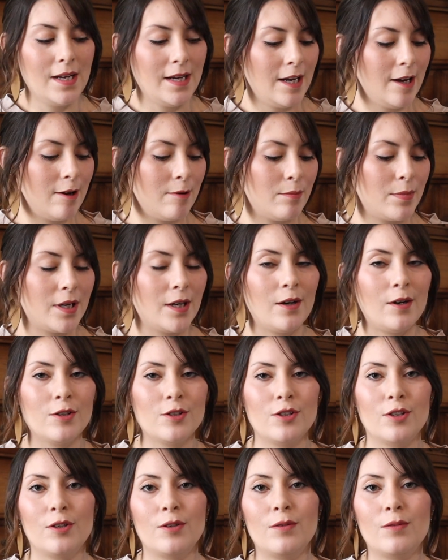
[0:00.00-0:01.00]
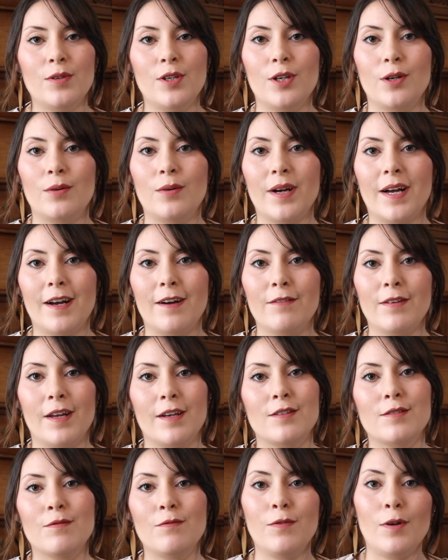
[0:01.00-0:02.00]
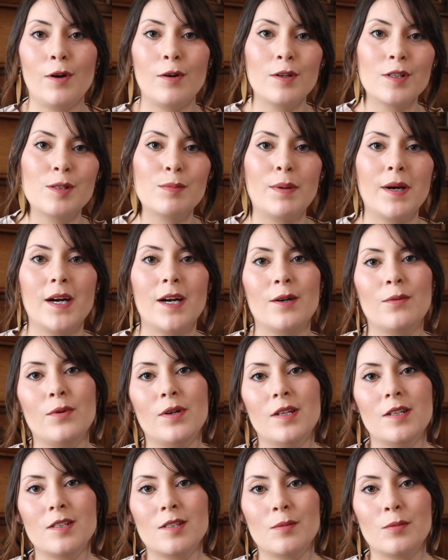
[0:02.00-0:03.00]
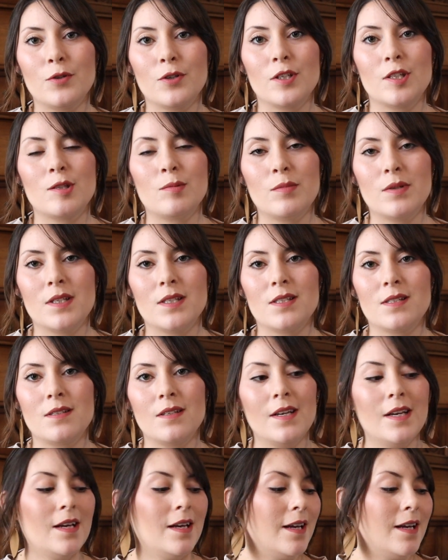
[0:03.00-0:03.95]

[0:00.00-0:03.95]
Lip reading: but I also, you know, have like some fall inspired ones, some Christmas